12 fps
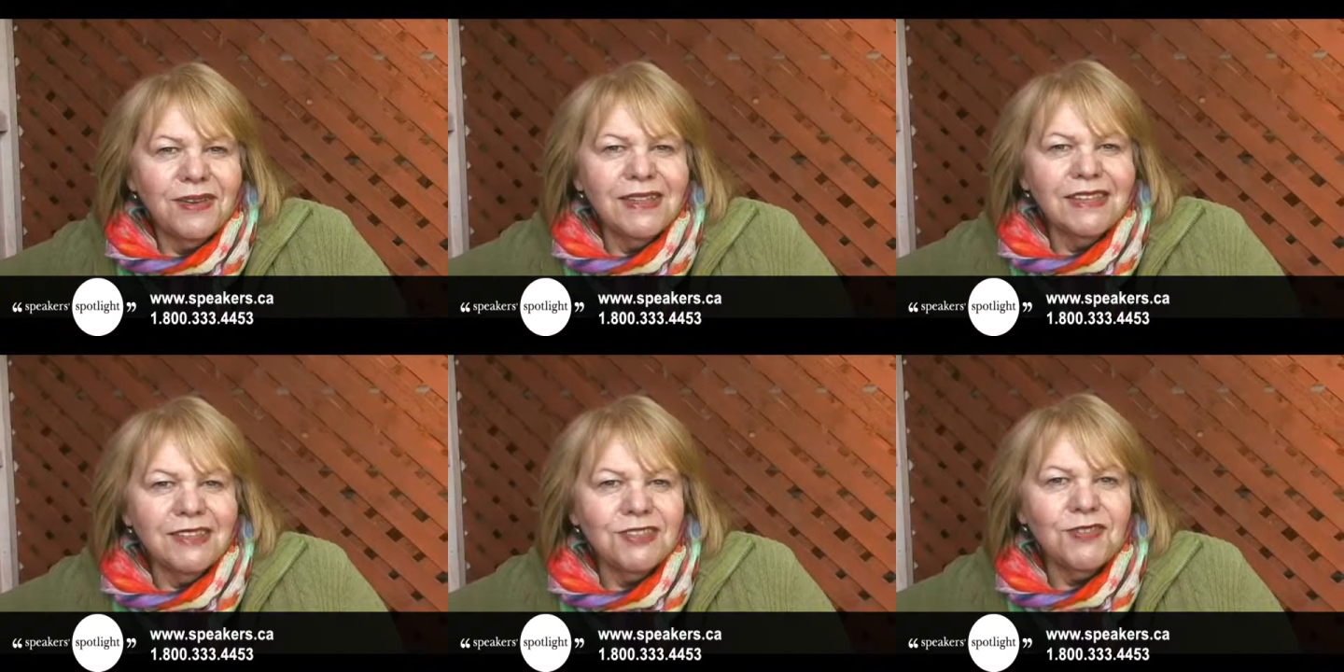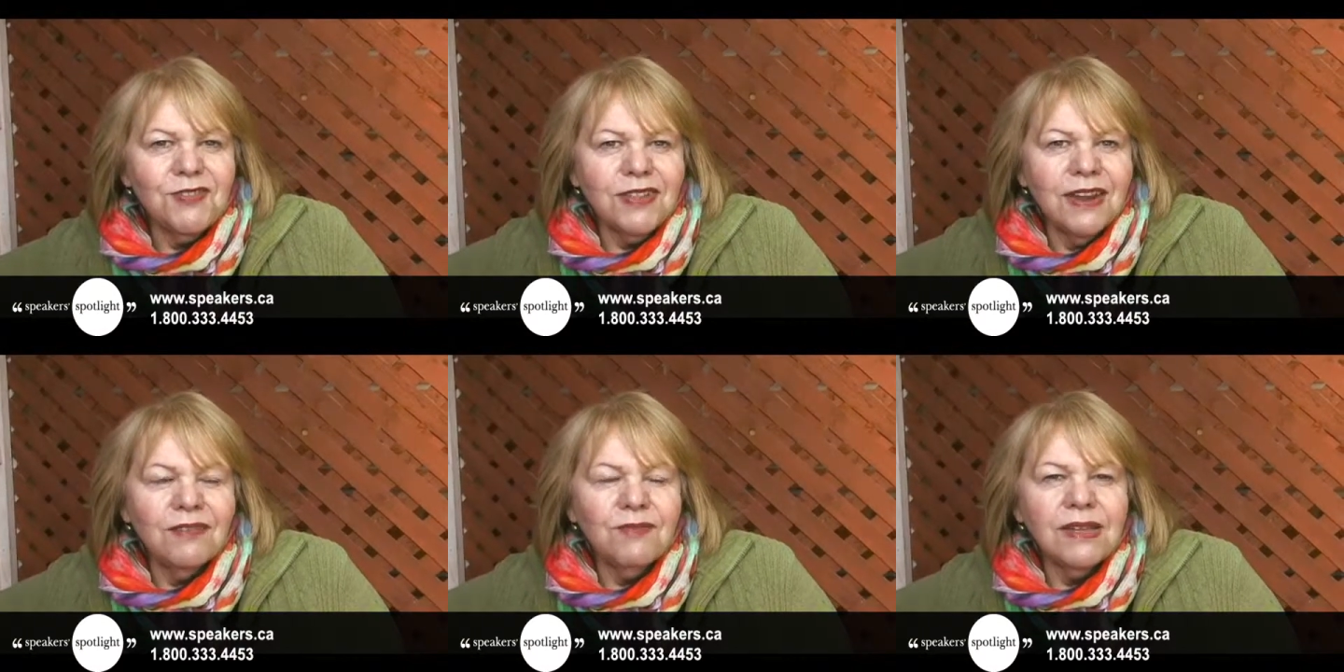really soon
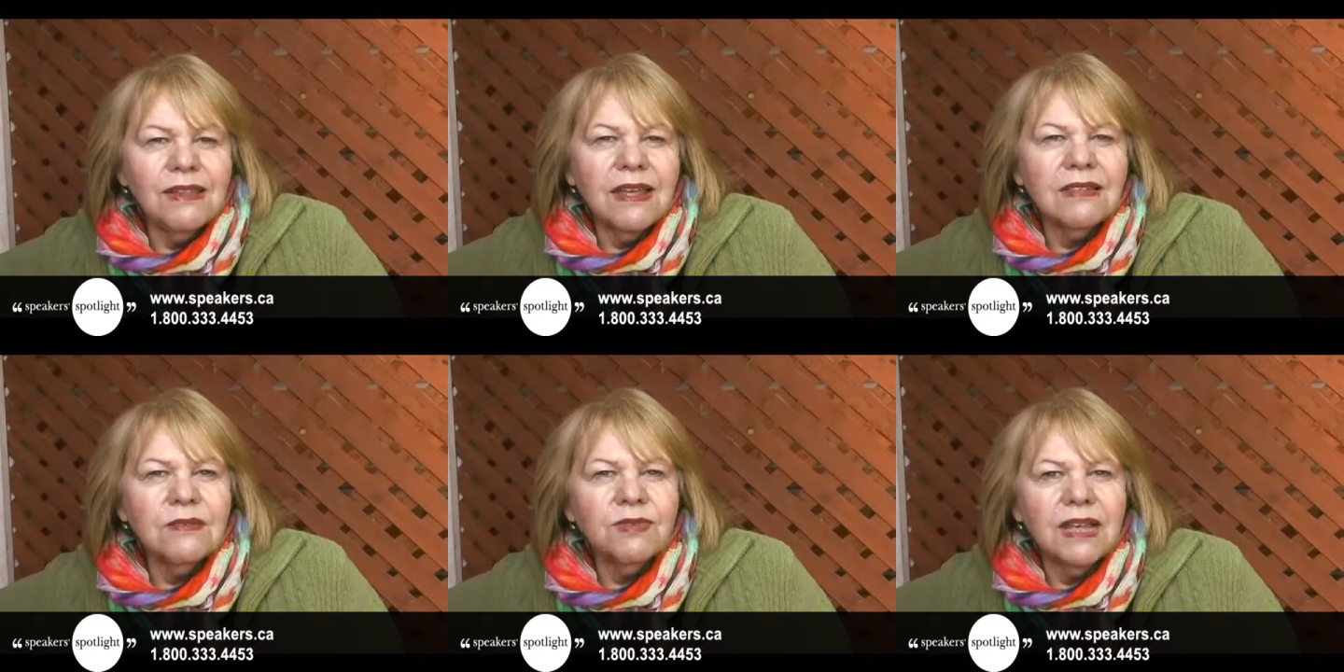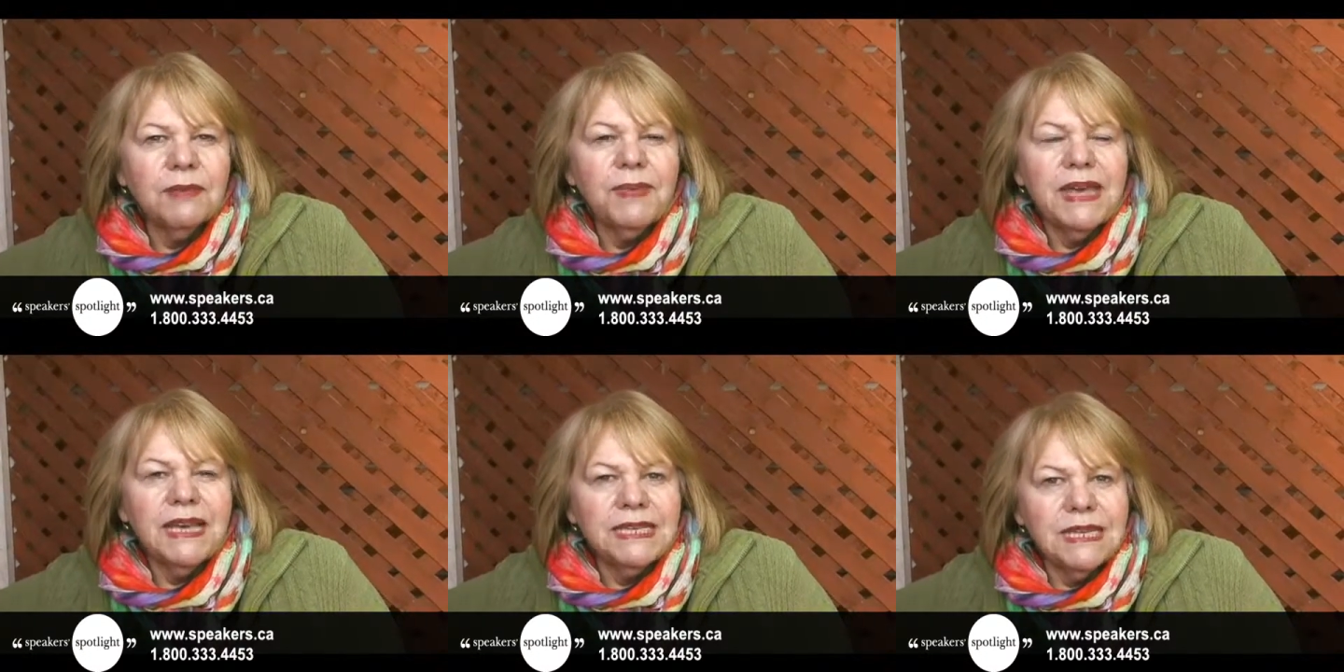that I realized it was like
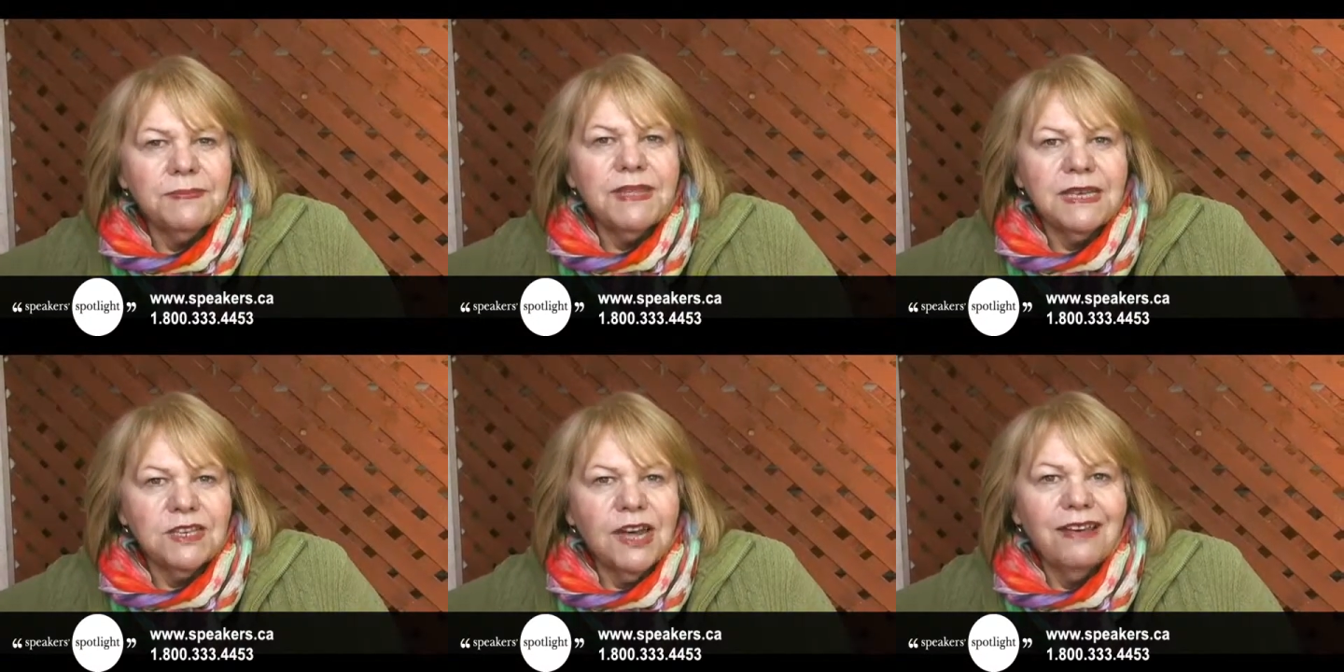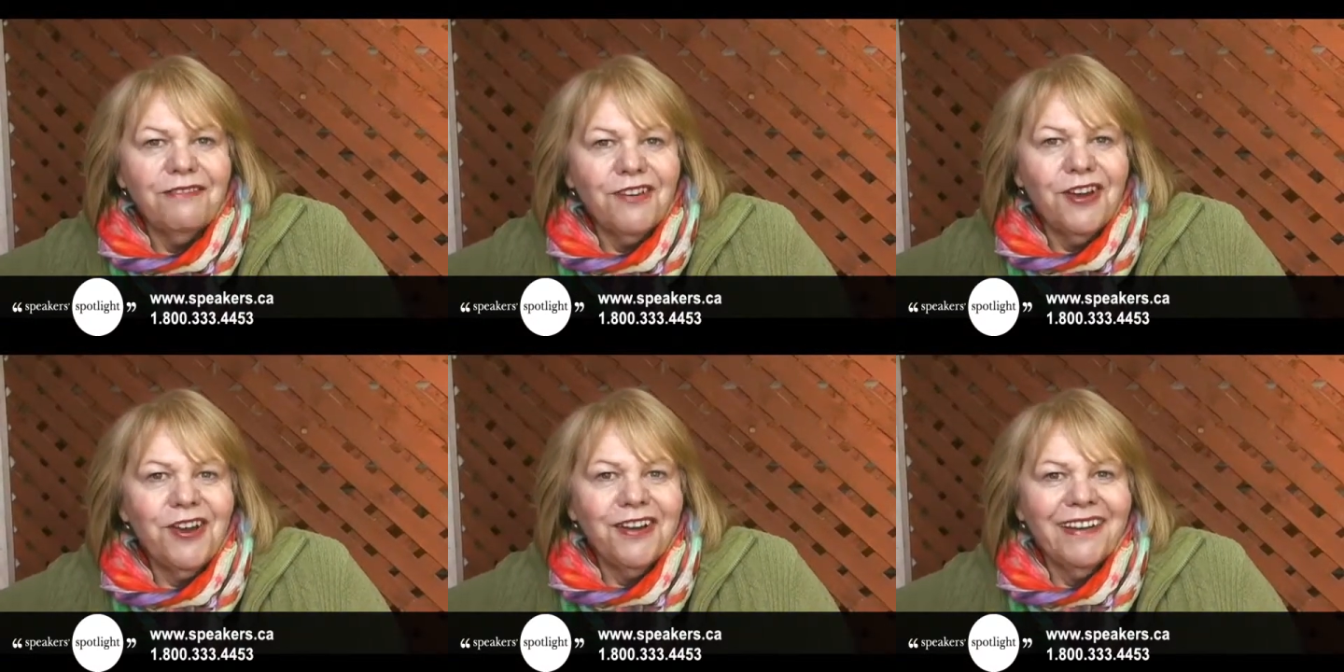being a deep-sea
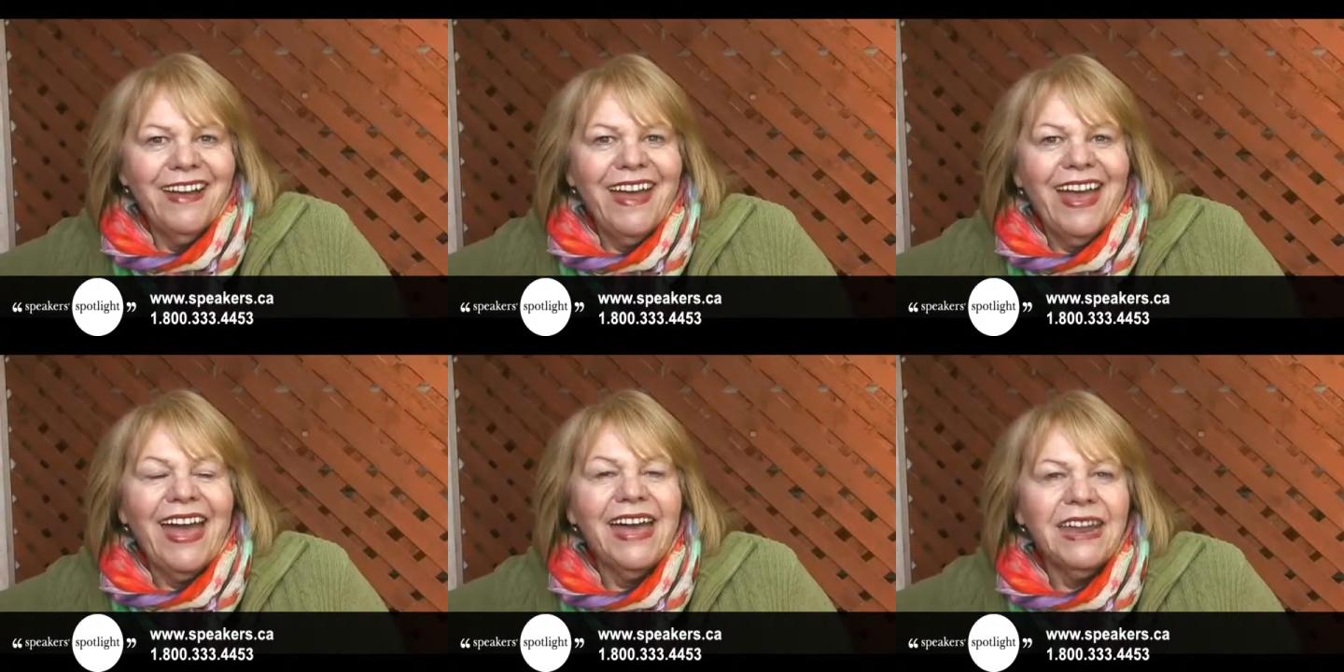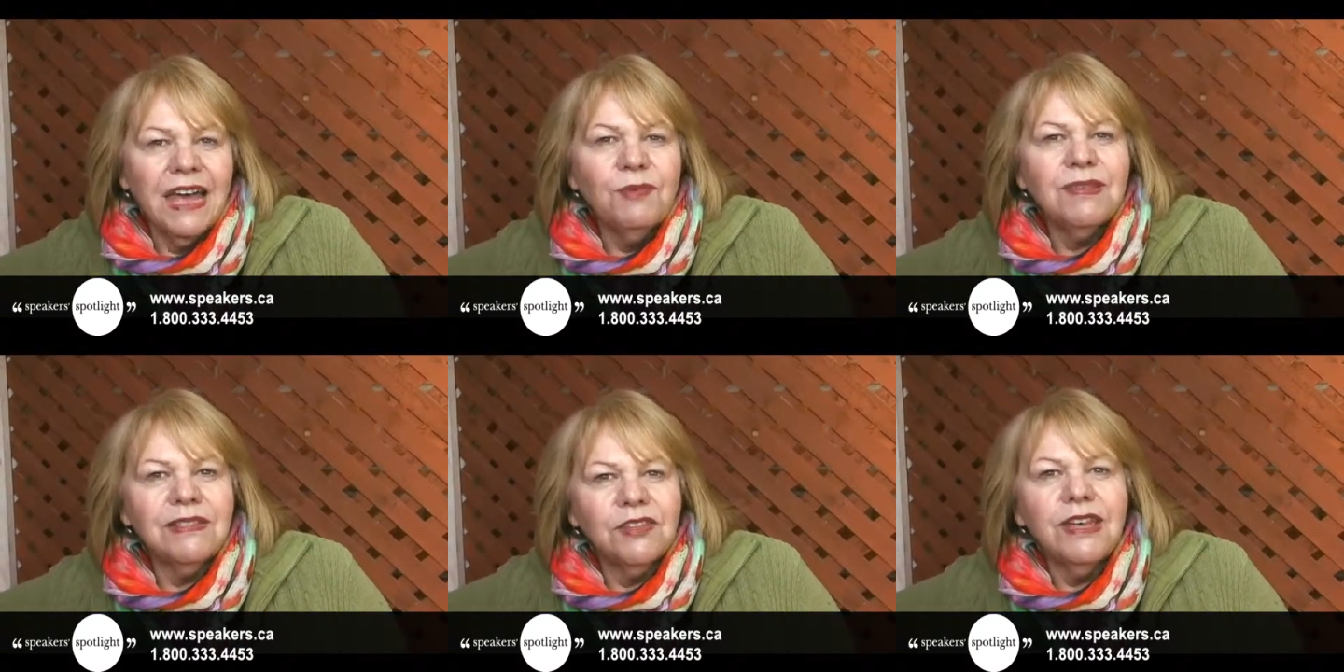diver, and I
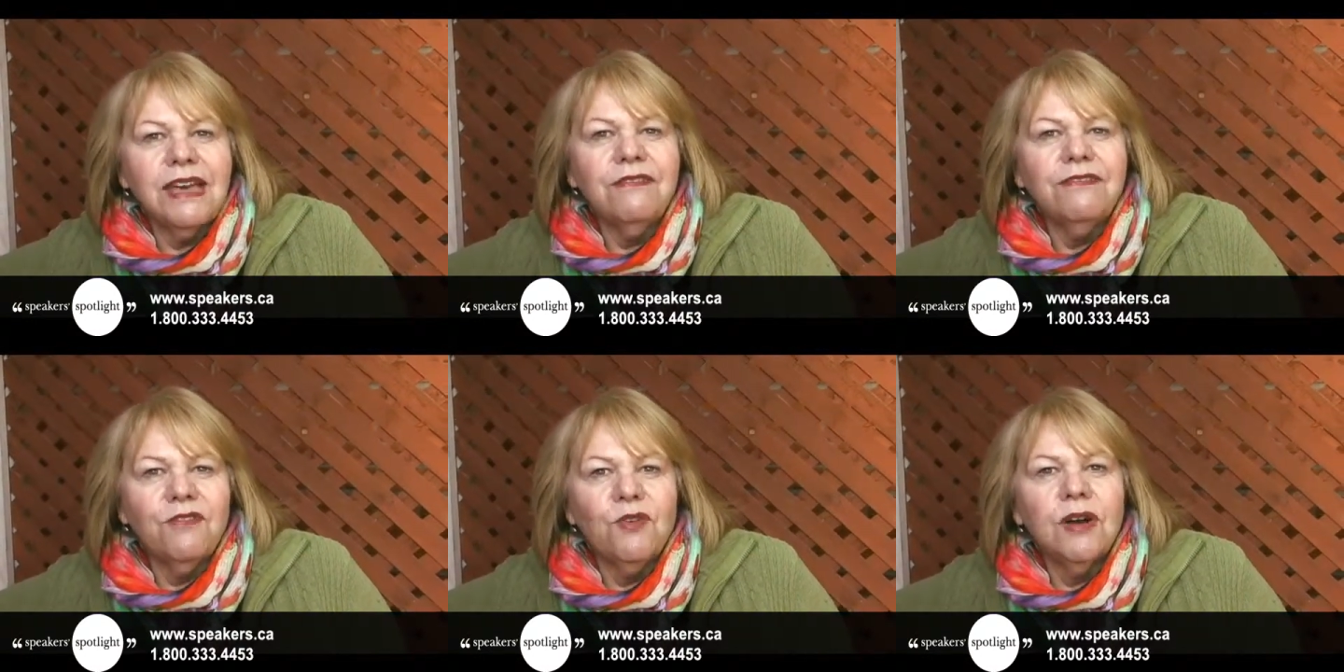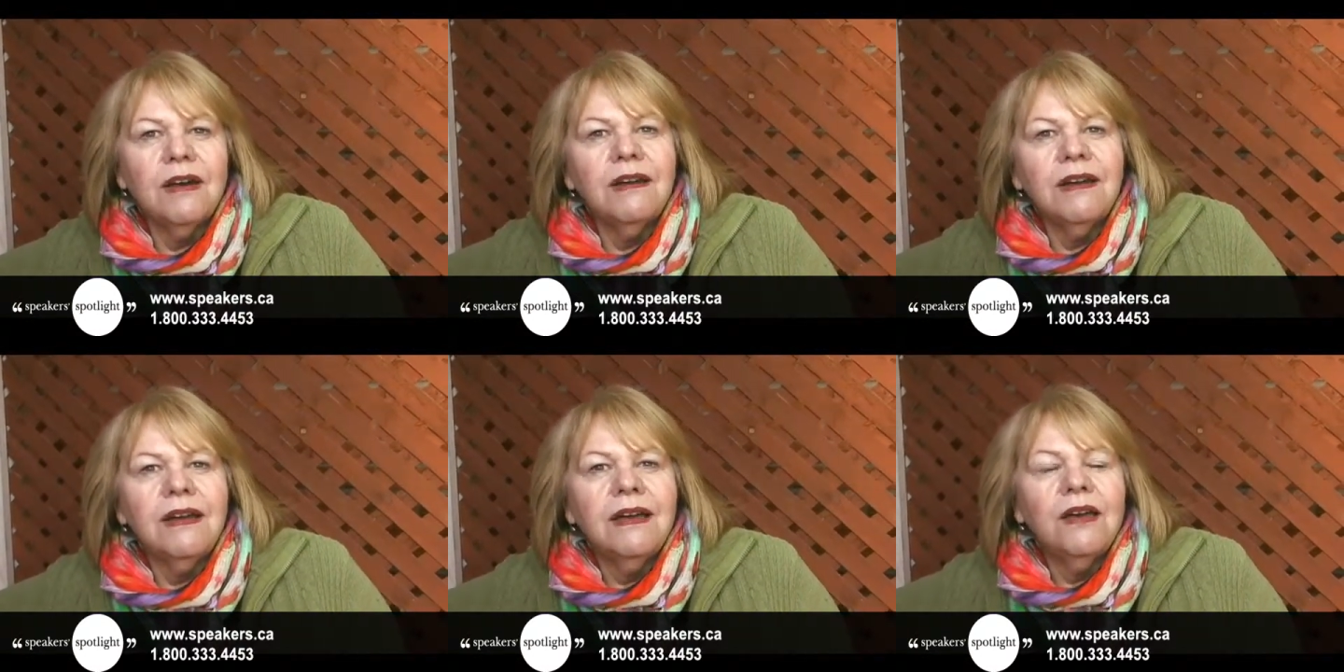was looking for
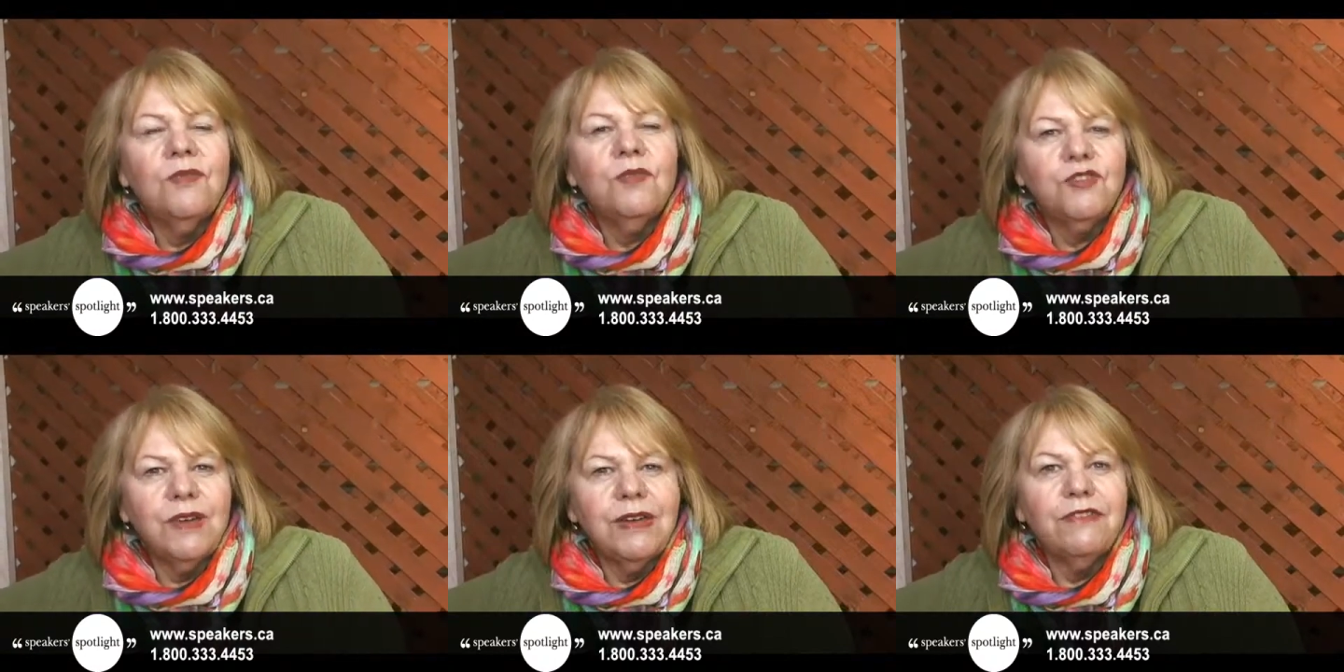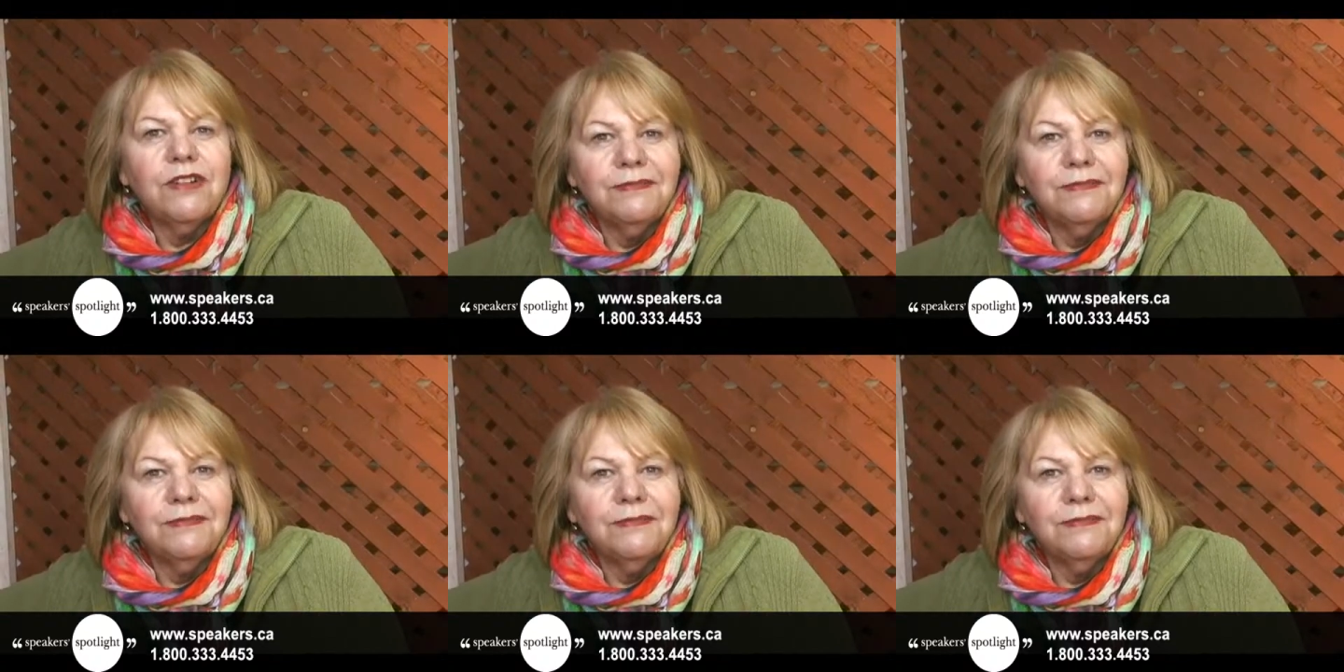retrieval.